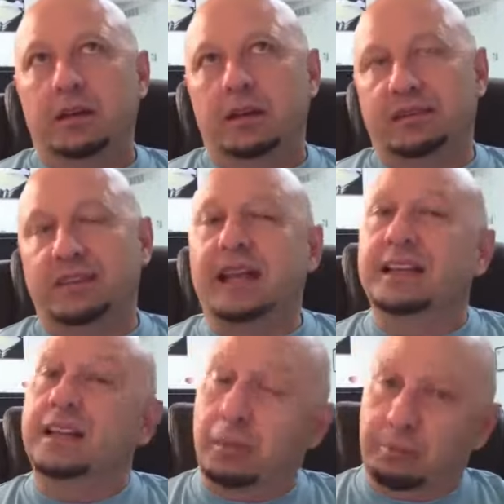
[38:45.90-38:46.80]

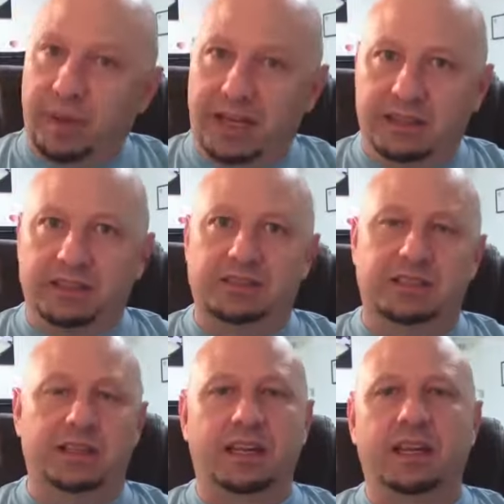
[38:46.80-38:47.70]
delicate balance.
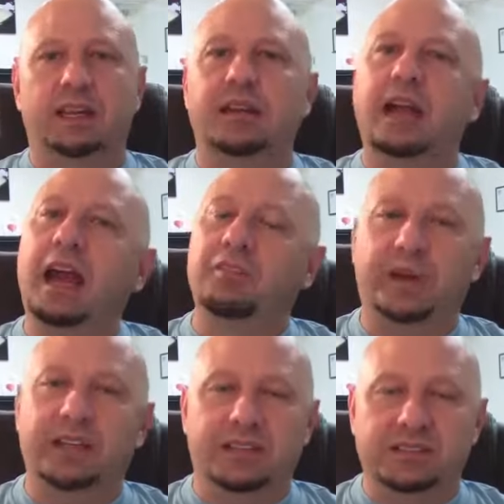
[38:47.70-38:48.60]
And again,
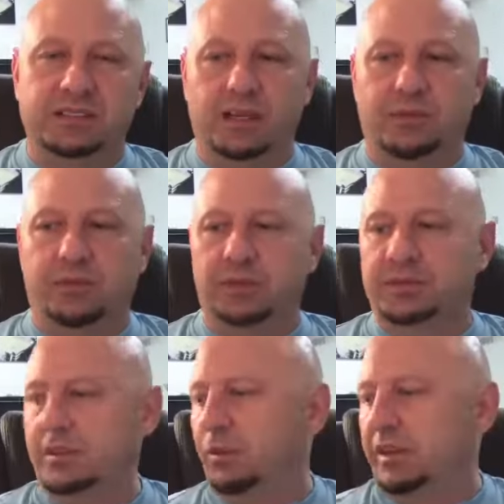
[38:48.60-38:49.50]
everybody is different.
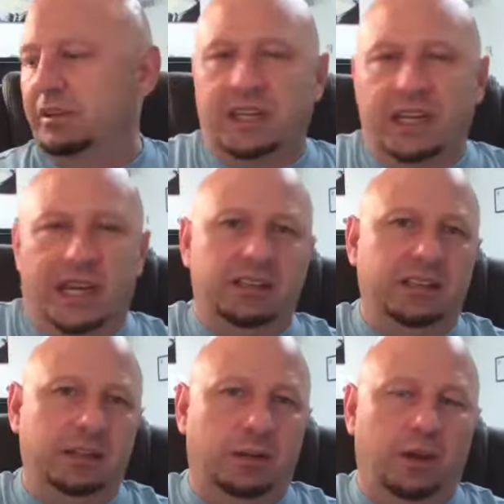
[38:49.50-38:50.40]
So we look at,
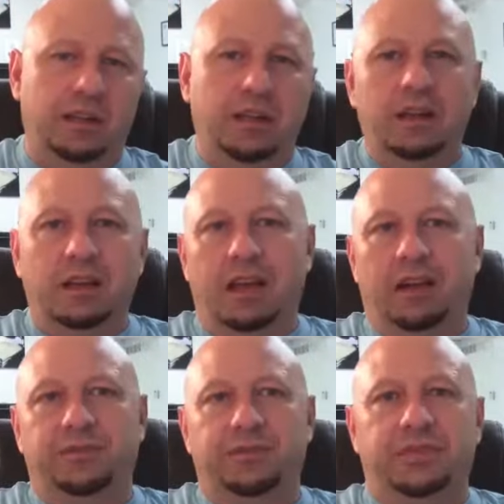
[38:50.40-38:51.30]
you know what,
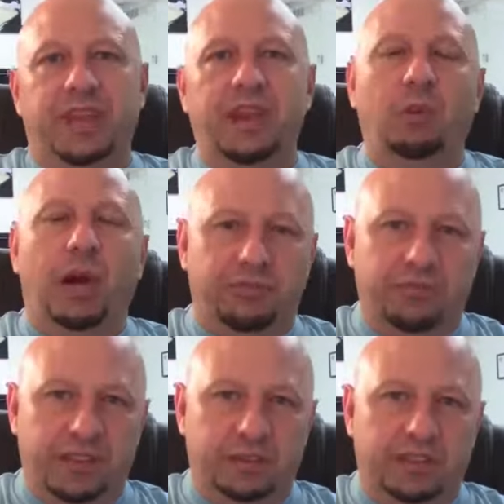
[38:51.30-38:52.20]
if they want to
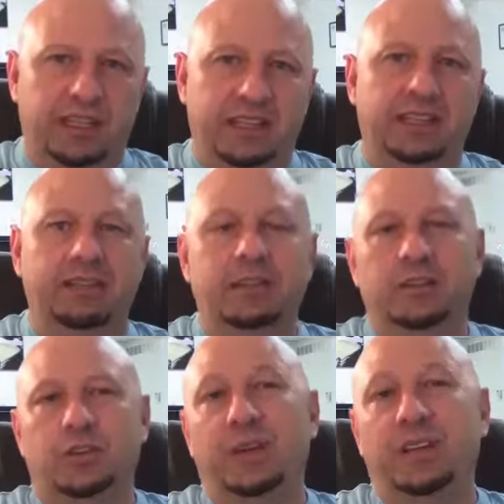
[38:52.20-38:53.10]
feel needed,
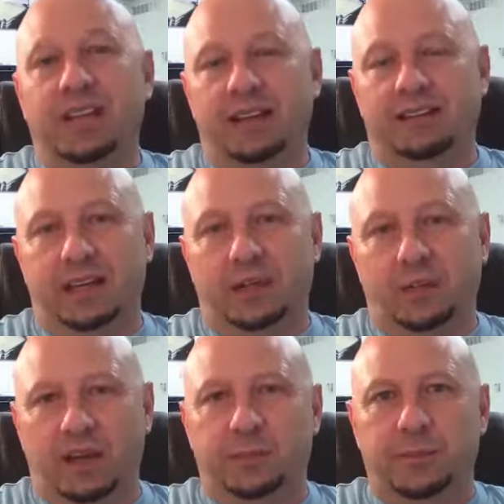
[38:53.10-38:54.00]
do we take that
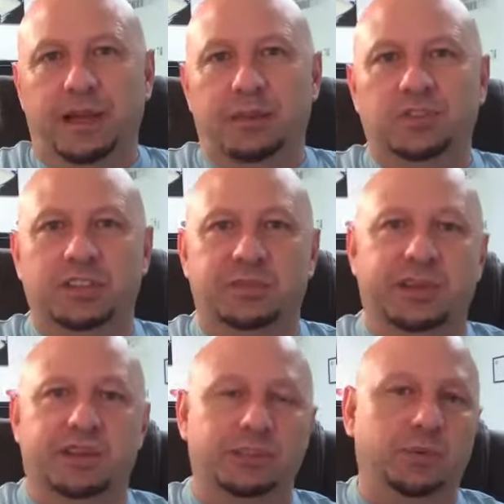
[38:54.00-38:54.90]
away from them just
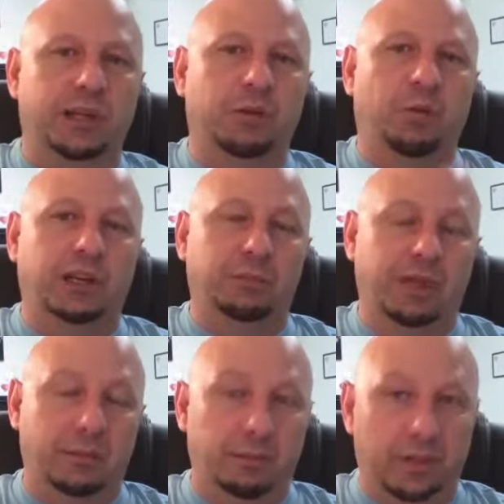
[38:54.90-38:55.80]
because we don't want to
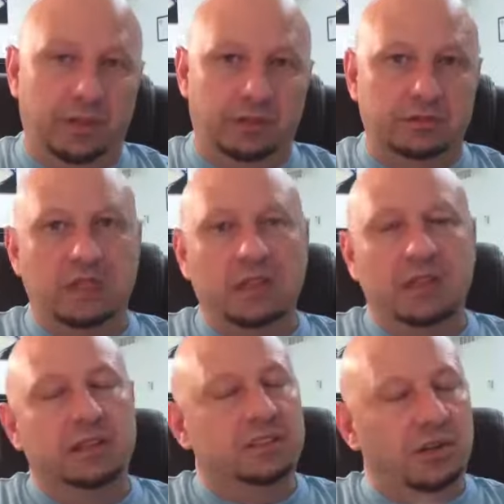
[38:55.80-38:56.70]
be a burden?
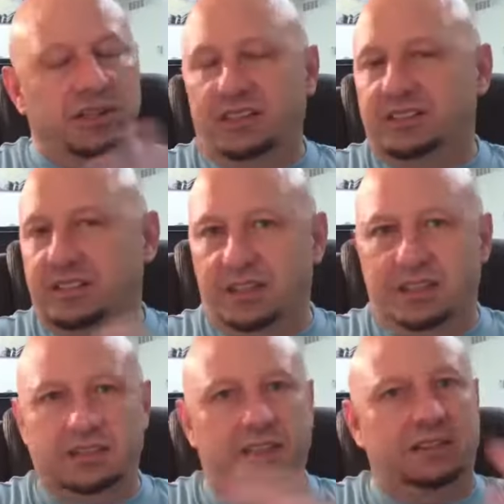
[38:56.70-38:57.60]
So it's
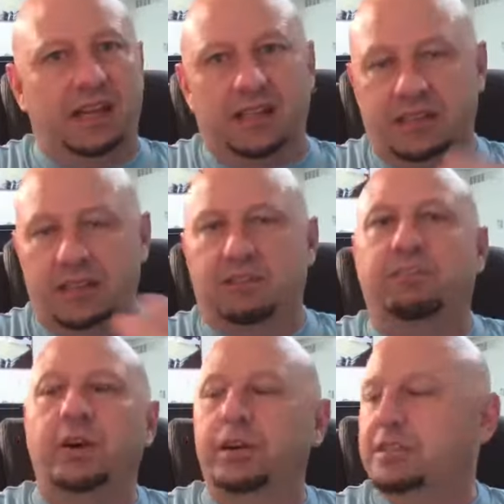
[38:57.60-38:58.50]
it's a delicate,
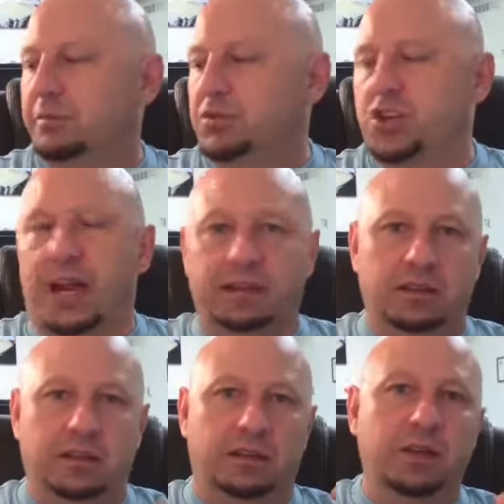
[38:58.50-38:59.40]
very
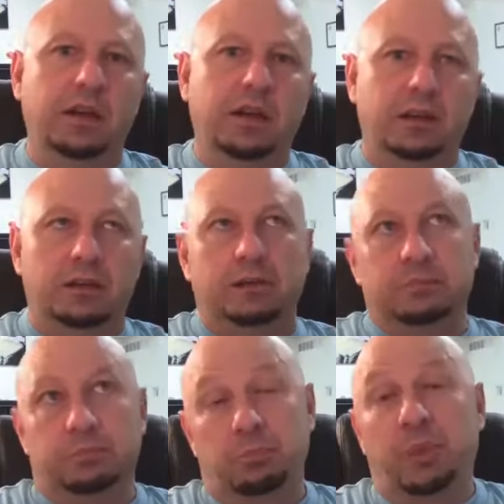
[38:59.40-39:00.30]
subjective
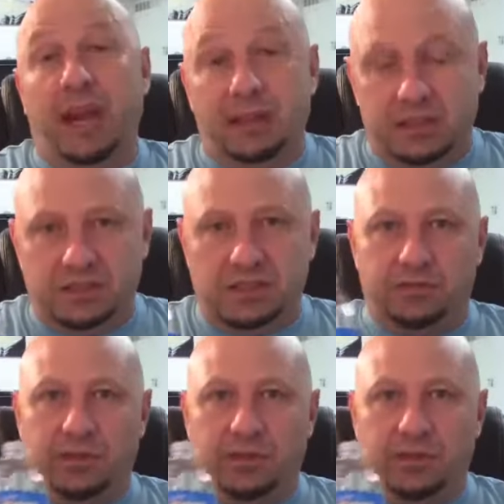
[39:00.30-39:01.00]
balance, if you